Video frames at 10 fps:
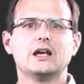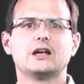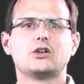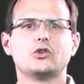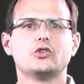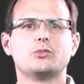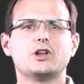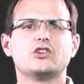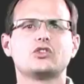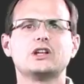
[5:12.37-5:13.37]
includes
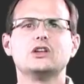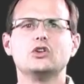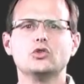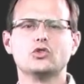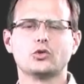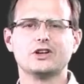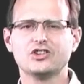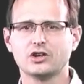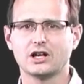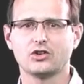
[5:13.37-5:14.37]
potentially
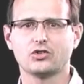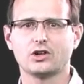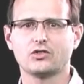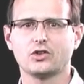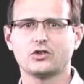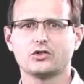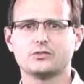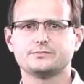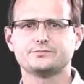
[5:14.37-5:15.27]
user-initiated transfers.